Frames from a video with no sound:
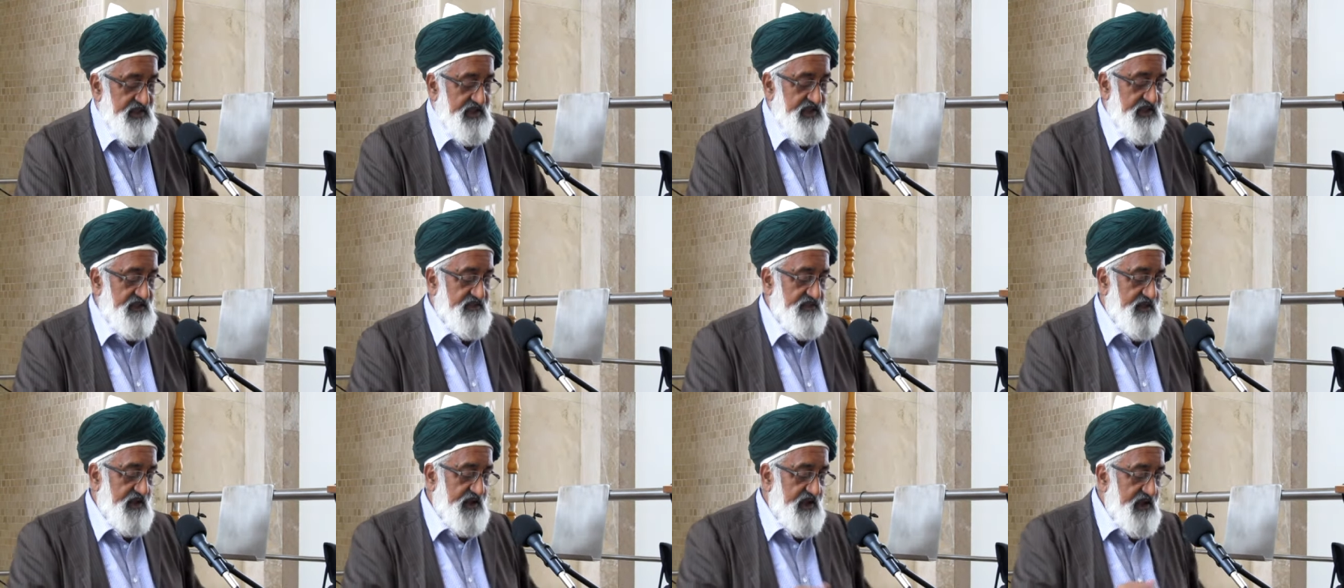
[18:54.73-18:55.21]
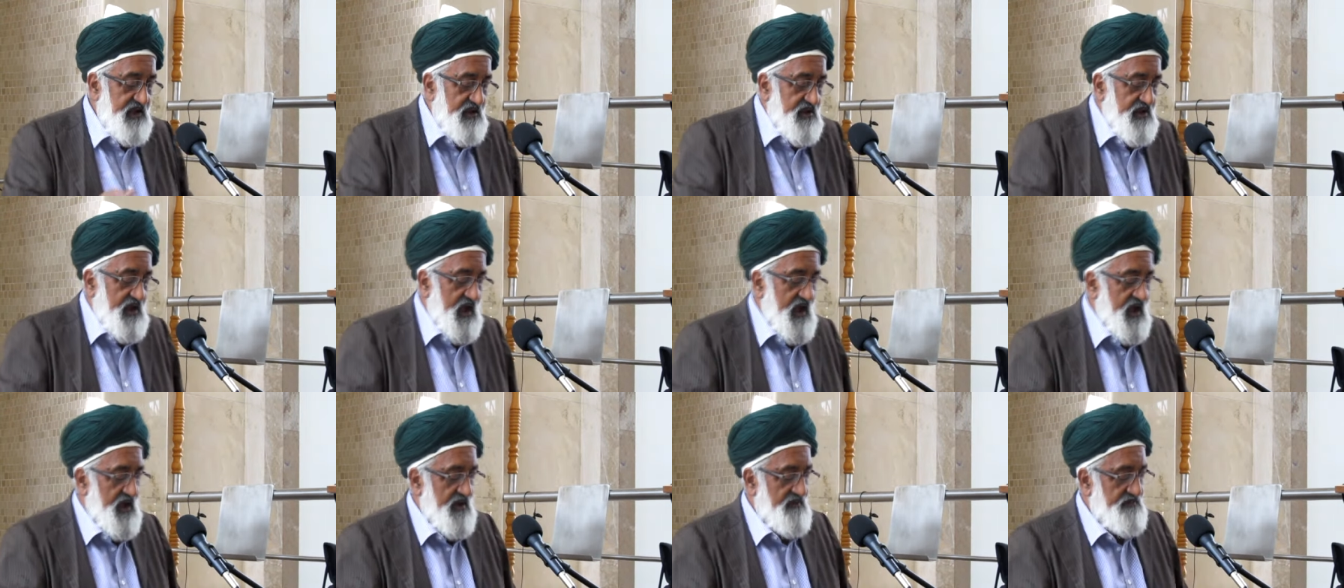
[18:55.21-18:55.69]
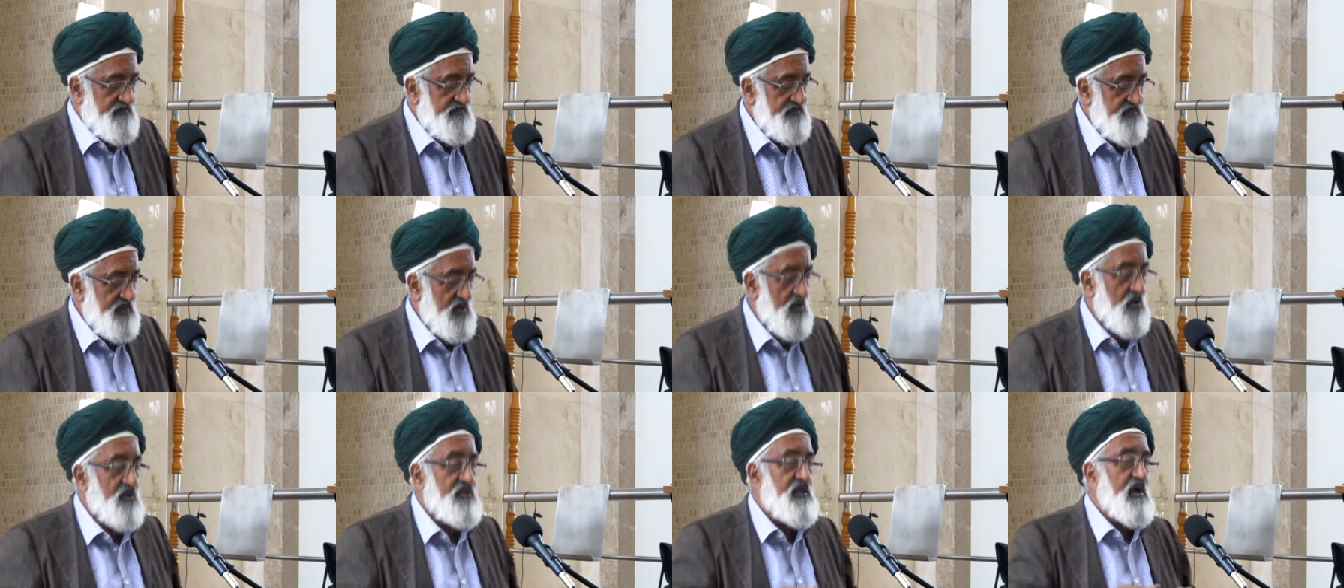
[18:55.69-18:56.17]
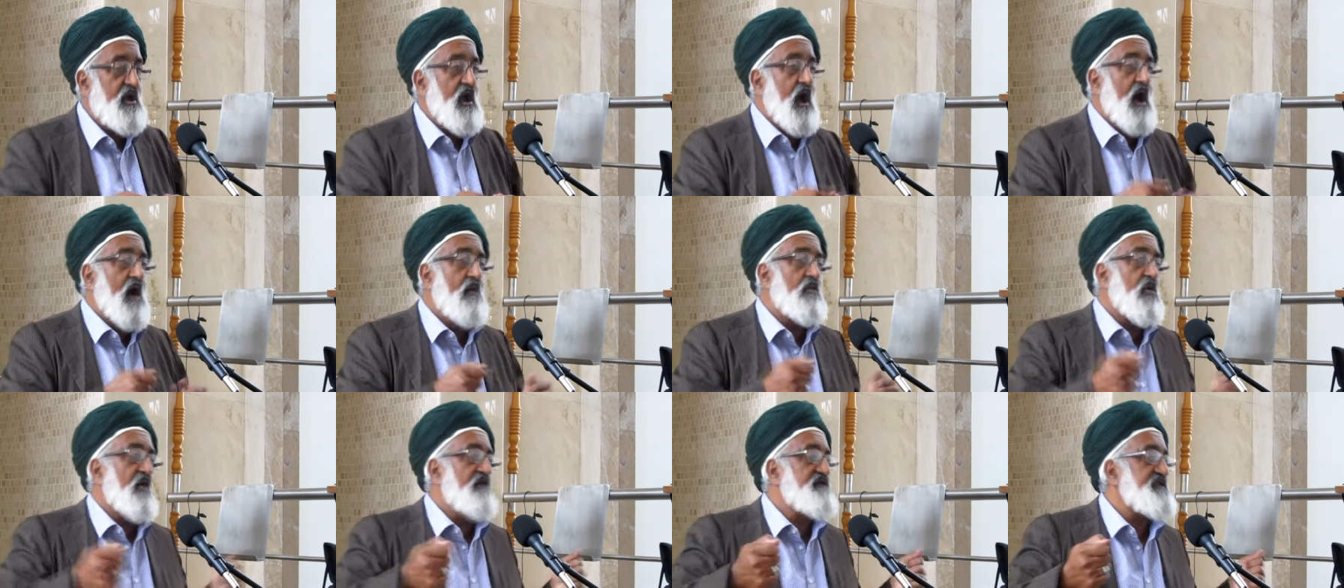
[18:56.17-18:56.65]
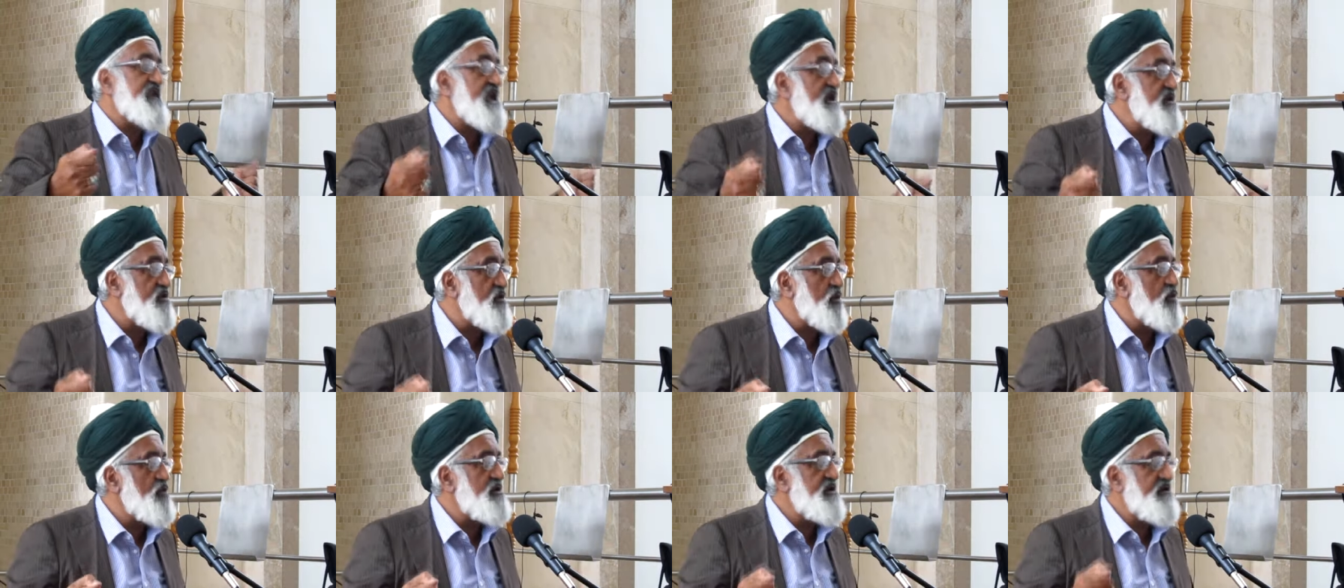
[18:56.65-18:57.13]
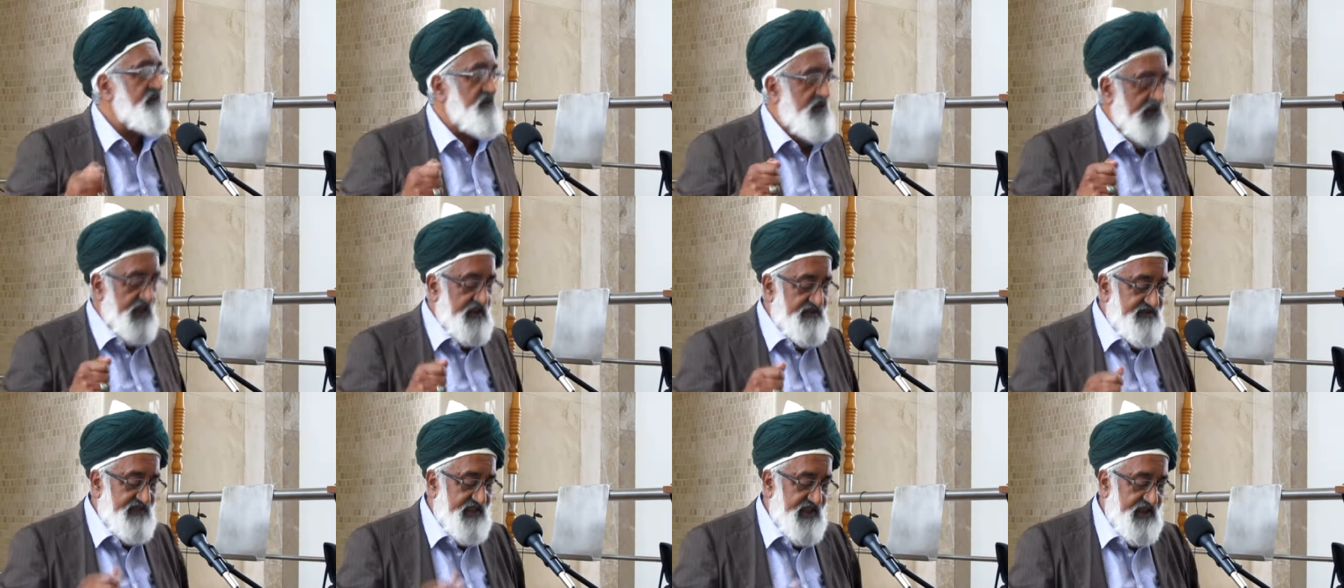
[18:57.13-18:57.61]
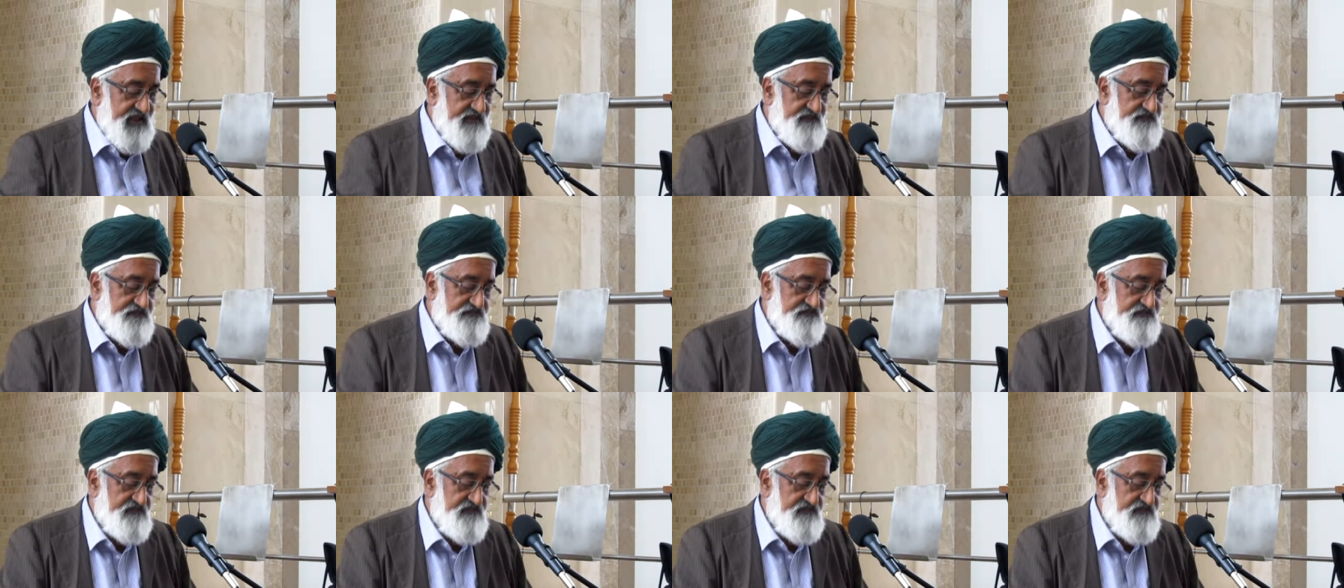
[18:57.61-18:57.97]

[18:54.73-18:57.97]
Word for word: in the khirka or the garb of sainthood, if you can say.